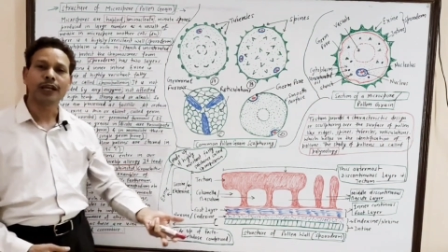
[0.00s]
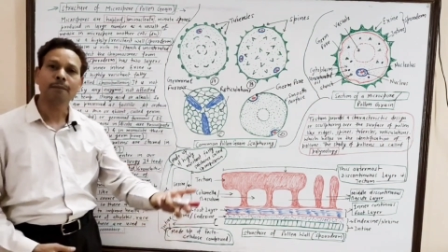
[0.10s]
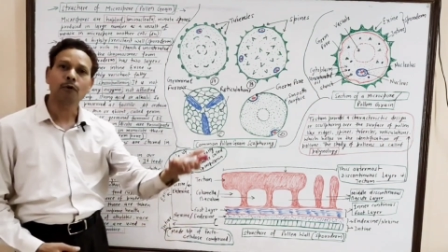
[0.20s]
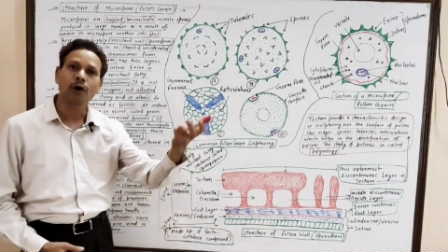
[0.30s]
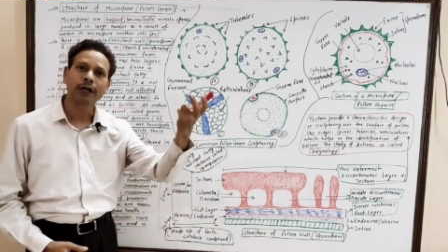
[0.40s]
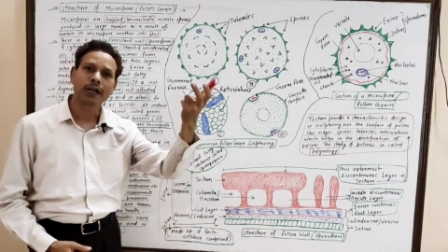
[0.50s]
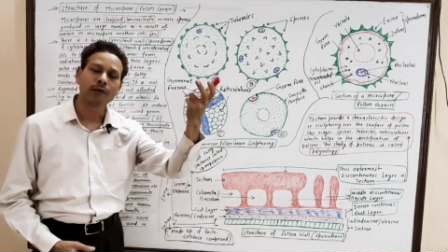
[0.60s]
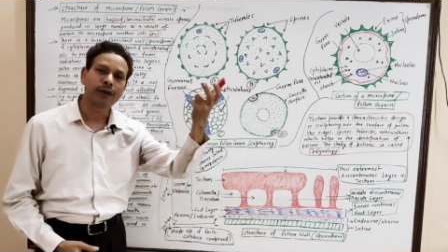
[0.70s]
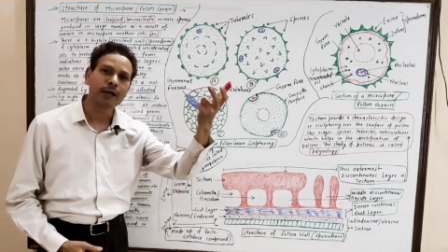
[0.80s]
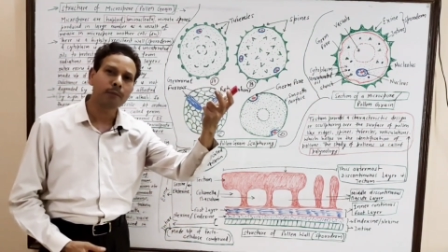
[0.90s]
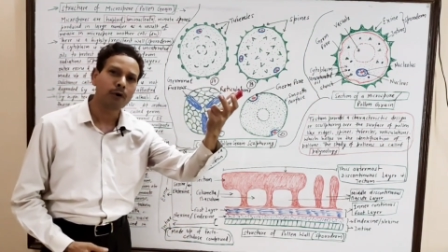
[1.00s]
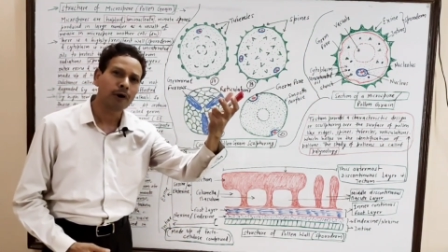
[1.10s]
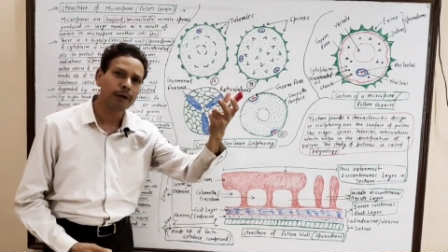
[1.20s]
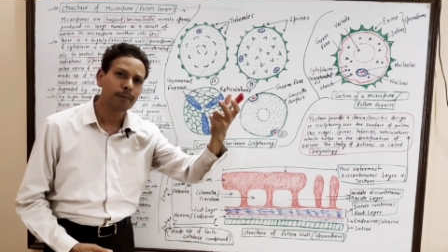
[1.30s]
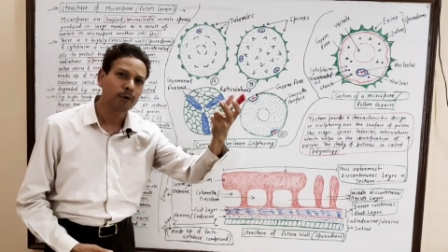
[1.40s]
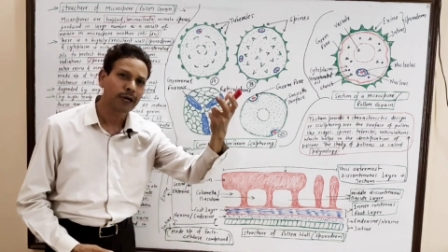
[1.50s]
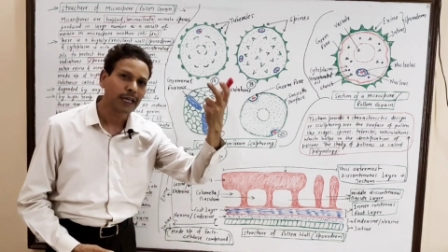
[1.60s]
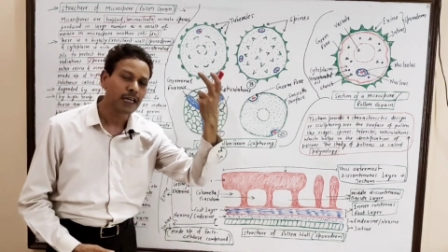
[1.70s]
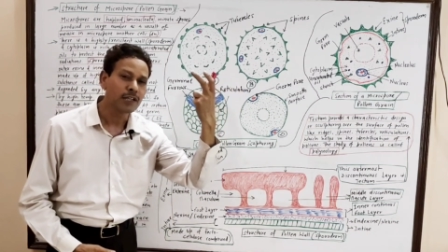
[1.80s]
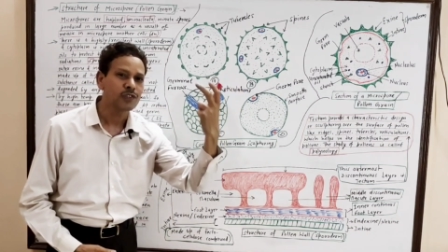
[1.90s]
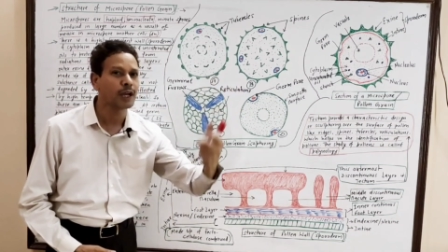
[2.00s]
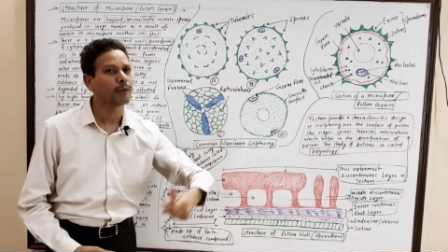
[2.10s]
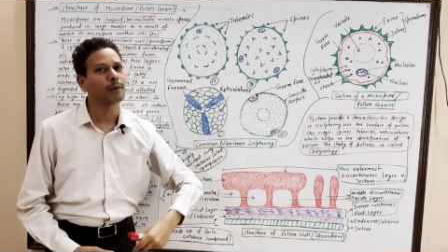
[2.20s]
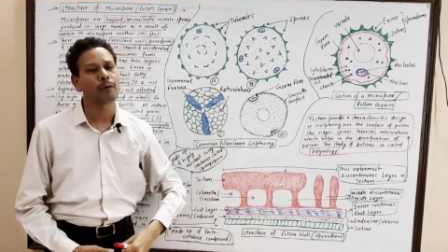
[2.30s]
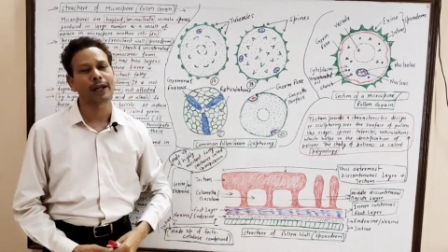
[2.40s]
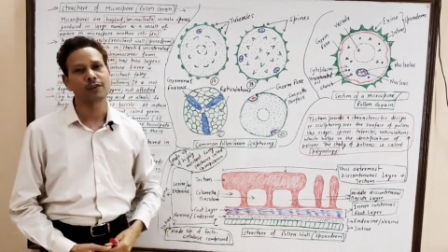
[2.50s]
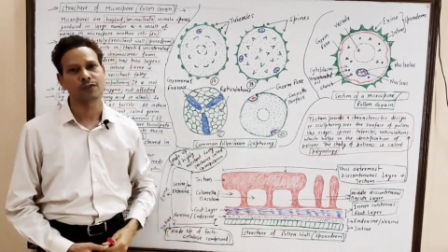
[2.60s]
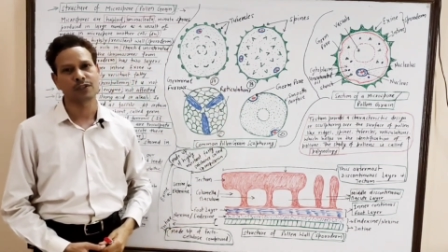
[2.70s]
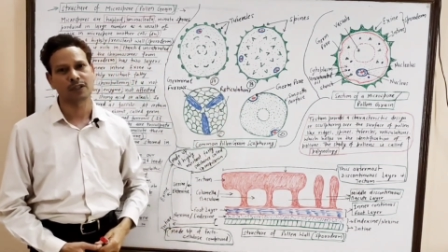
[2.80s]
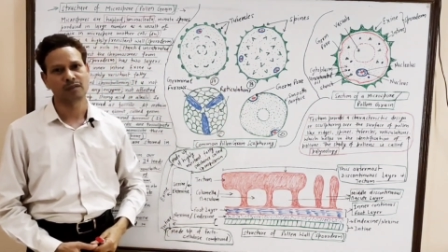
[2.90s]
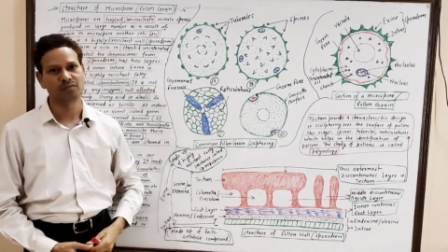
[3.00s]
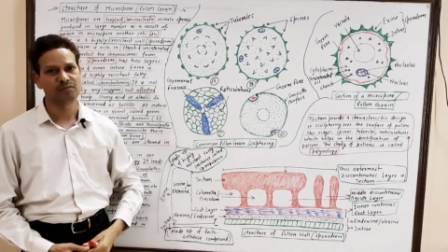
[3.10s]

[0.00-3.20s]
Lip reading: very important, each every point.